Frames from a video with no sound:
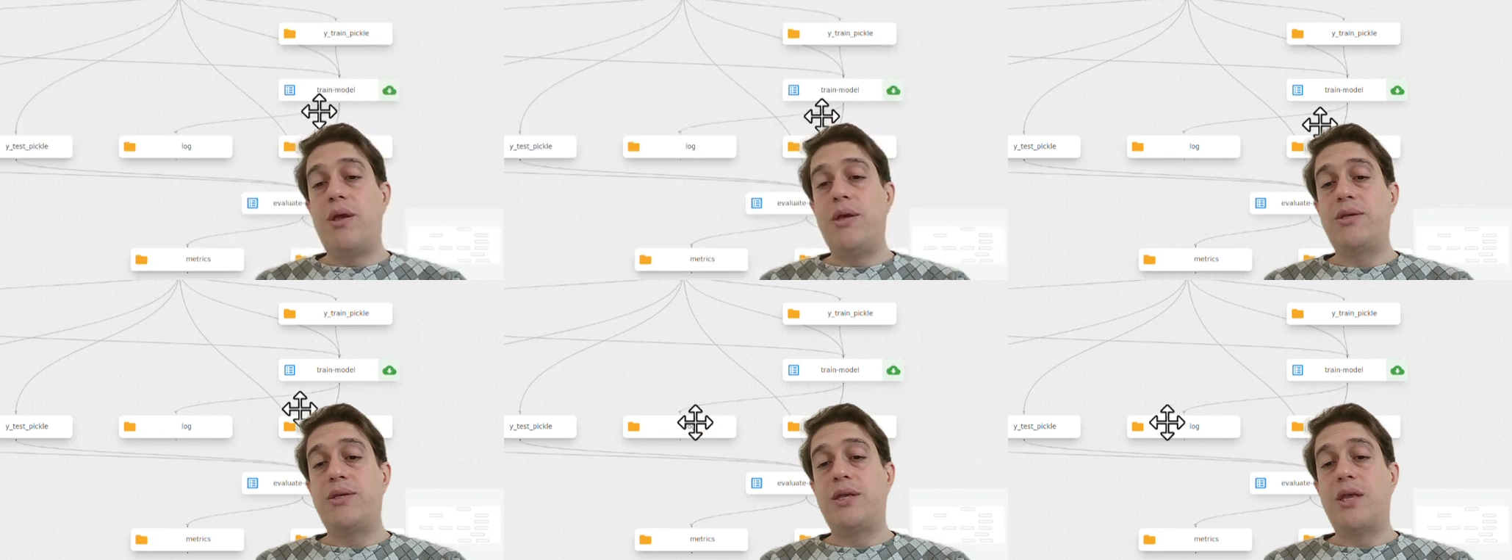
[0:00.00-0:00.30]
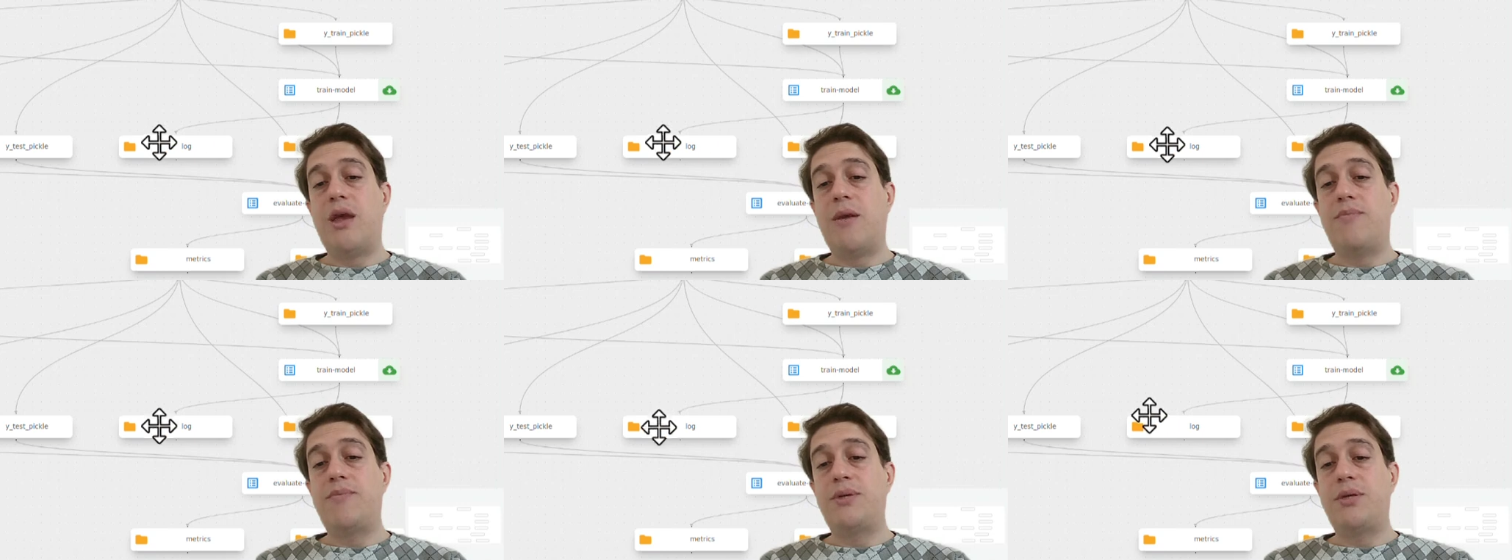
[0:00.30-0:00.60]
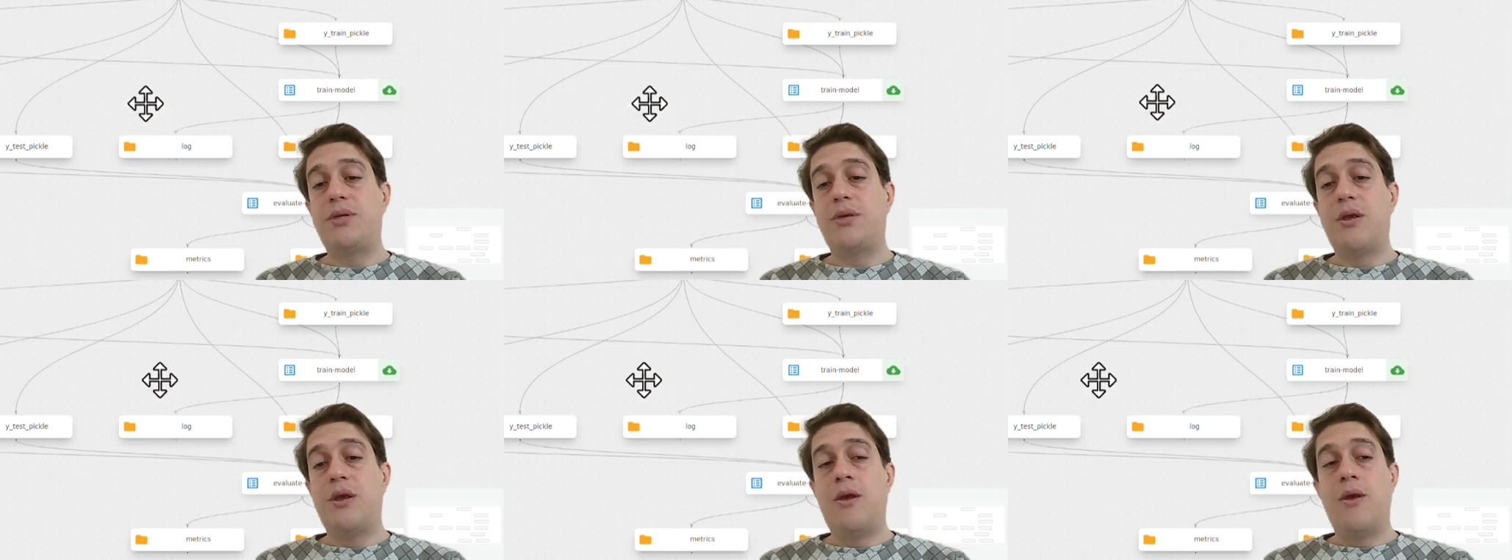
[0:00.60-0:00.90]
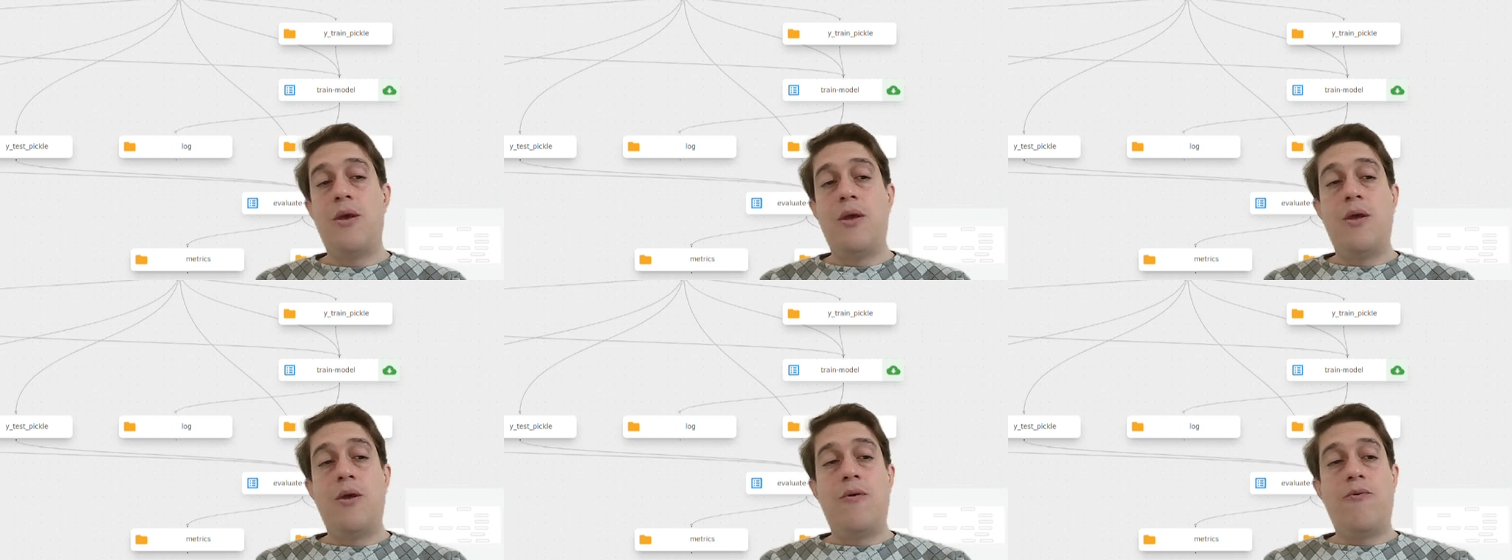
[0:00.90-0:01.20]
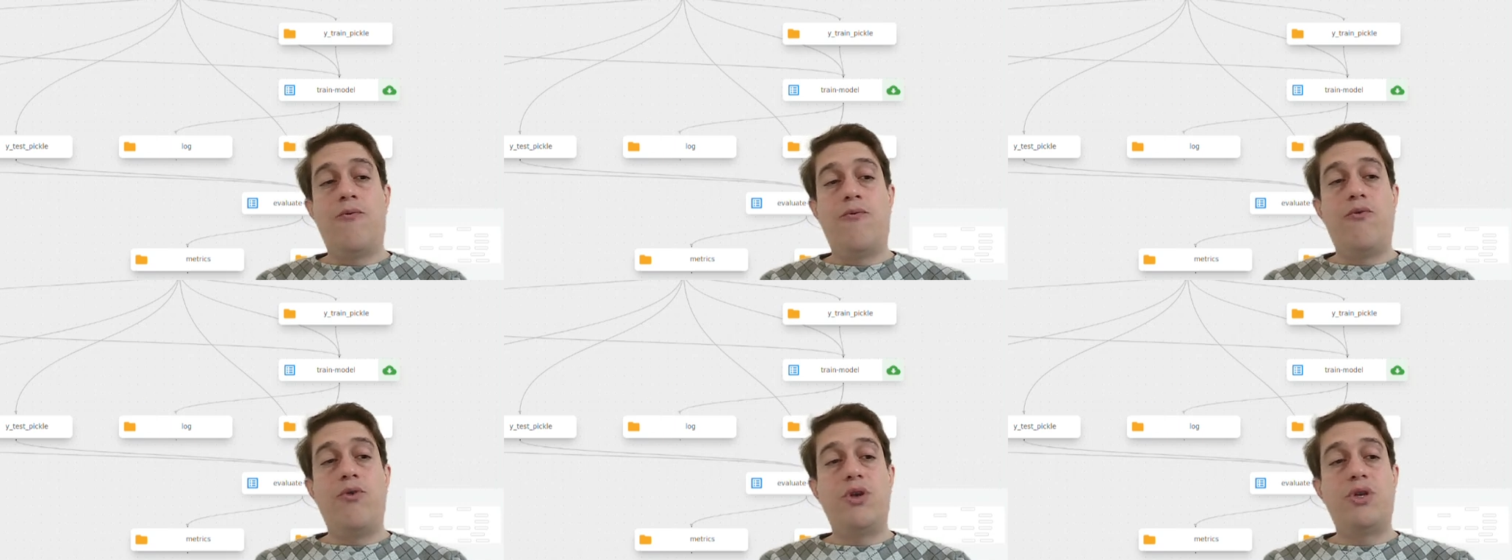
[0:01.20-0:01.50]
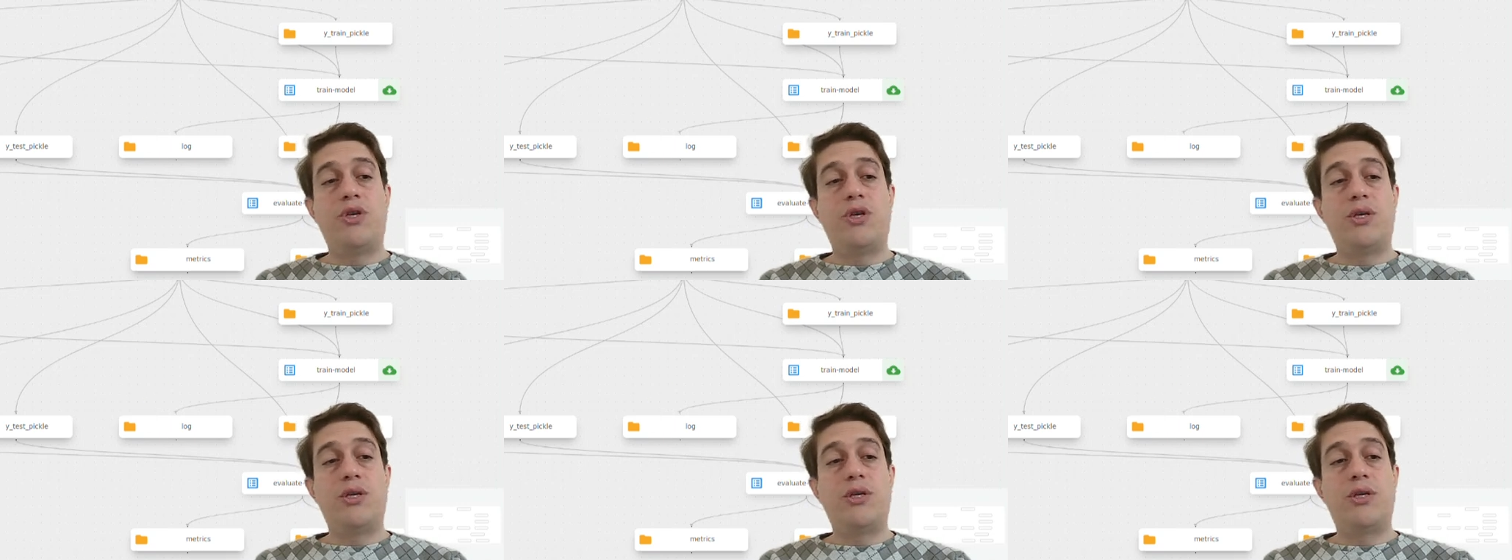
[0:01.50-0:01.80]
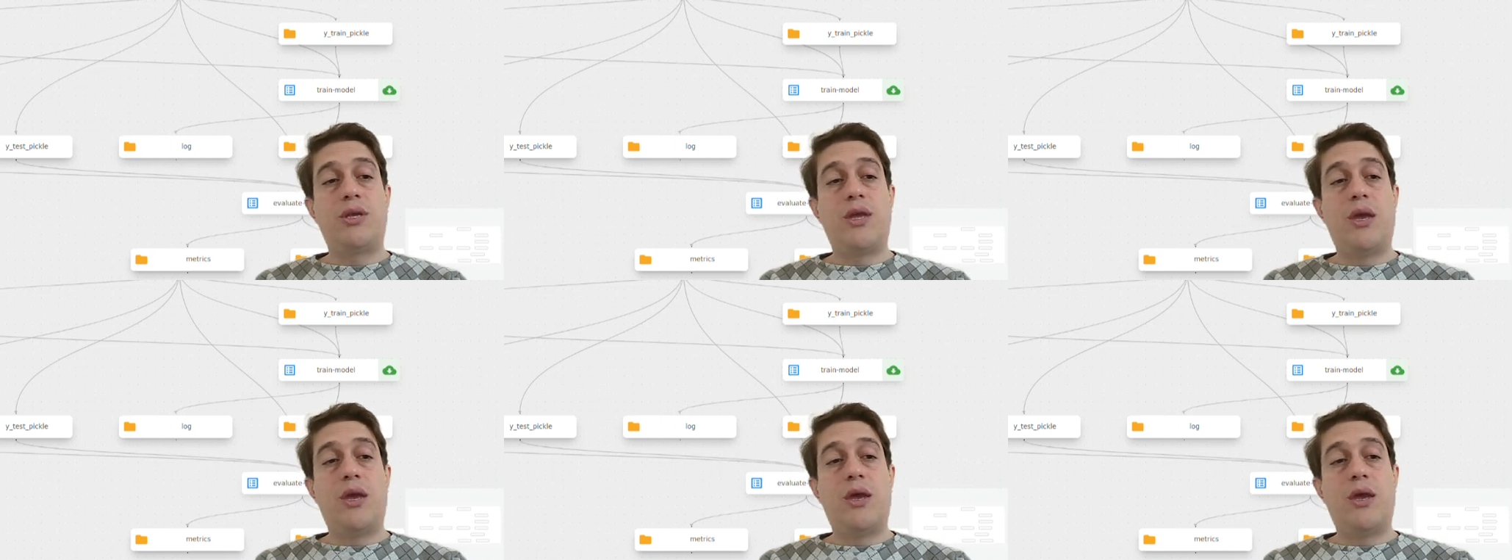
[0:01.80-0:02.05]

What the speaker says: steps, which is